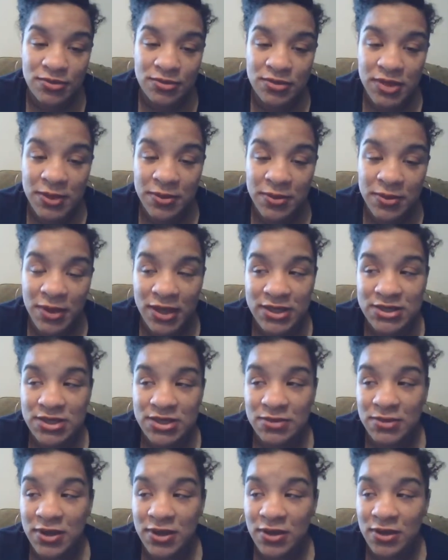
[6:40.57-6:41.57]
They probably
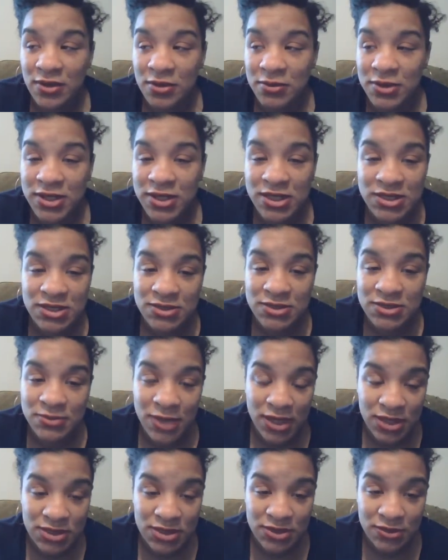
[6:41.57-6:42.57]
send me home, but they just
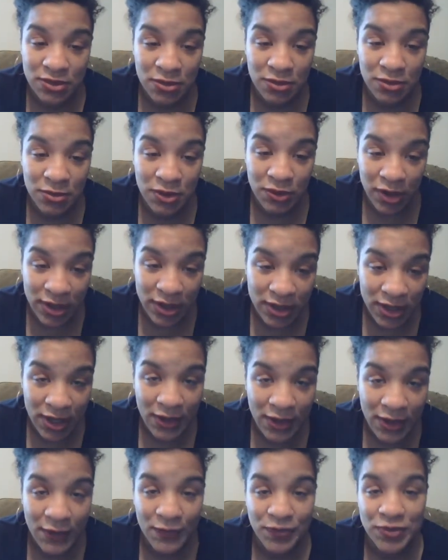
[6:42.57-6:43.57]
monitoring me right
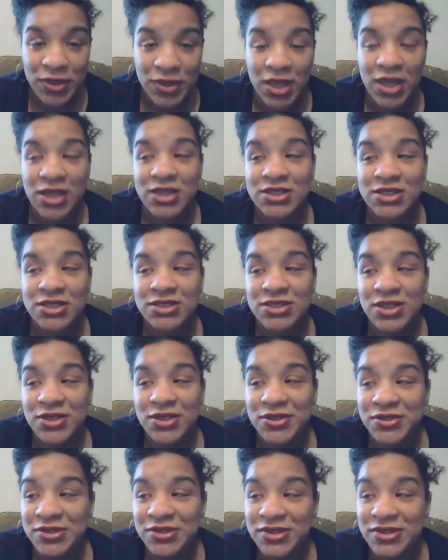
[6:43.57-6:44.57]
now.
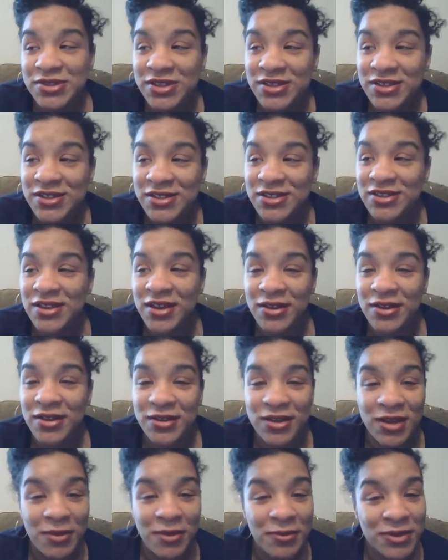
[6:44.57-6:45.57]
So a
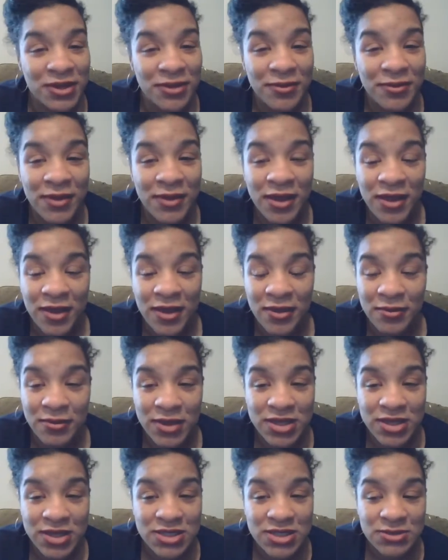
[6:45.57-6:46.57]
couple of
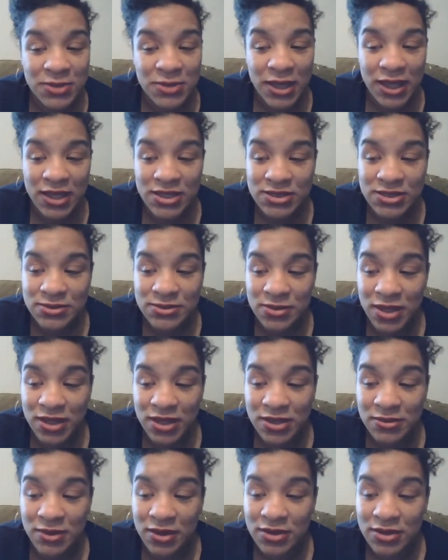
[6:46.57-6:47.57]
minutes passed,
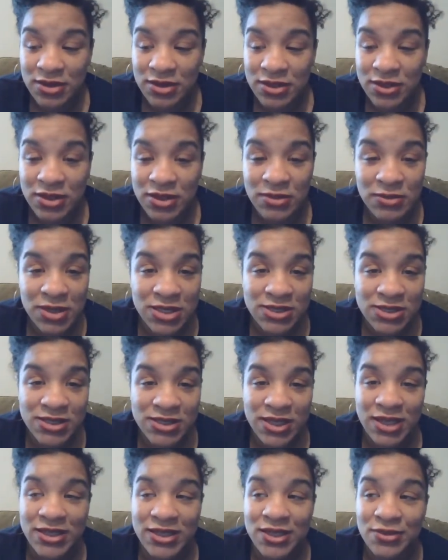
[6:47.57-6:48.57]
probably about 30 minutes.
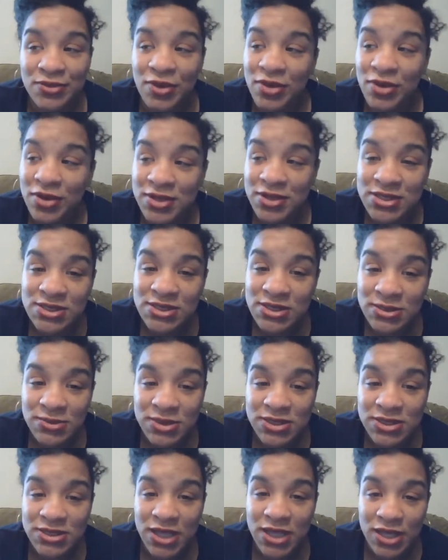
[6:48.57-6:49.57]
I didn't want to go to sleep
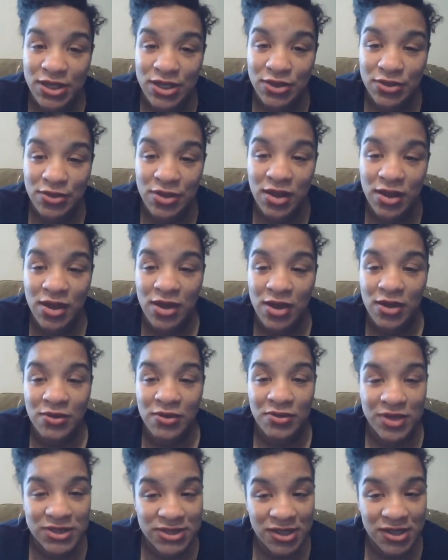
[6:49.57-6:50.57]
because I knew
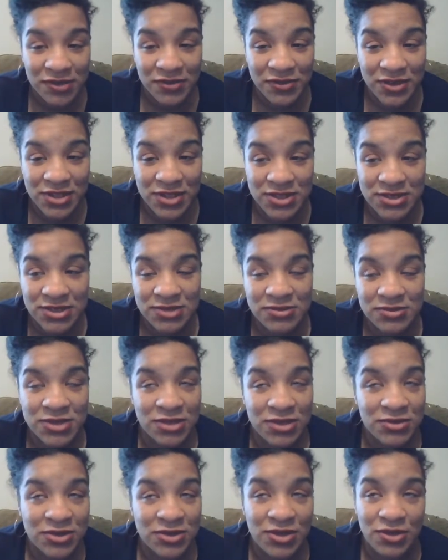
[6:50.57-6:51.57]
once I fell asleep,
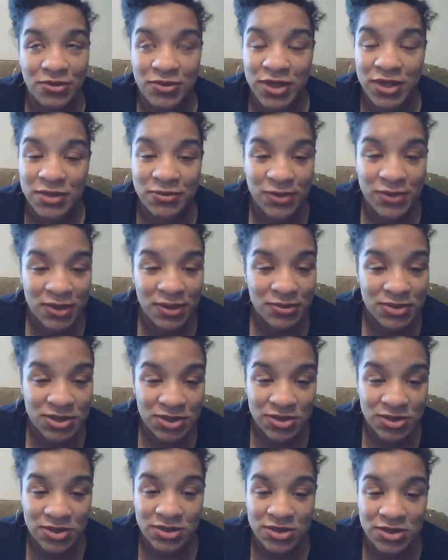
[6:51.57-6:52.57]
they was going to wake me up.
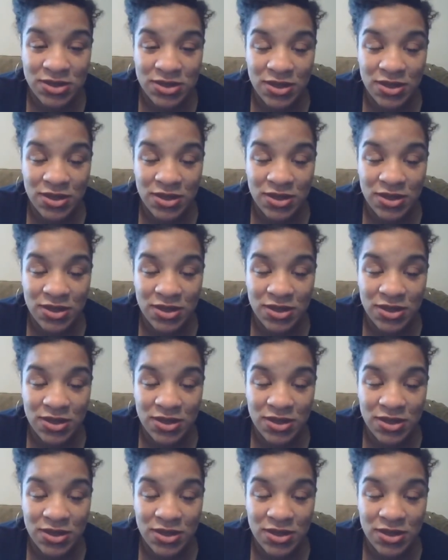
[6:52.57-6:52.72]
So